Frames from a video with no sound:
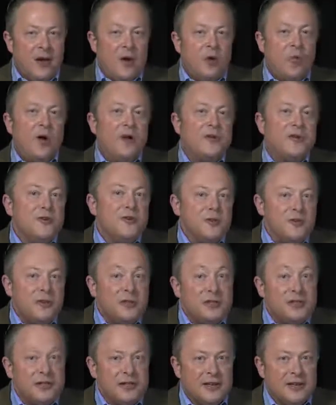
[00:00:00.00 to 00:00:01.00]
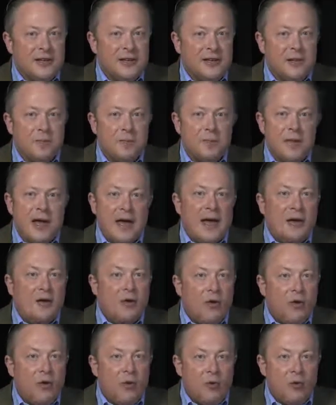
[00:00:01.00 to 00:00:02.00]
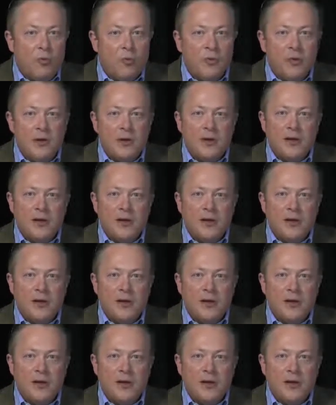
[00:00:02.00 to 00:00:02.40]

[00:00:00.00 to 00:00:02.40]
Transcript: while you're listening at home,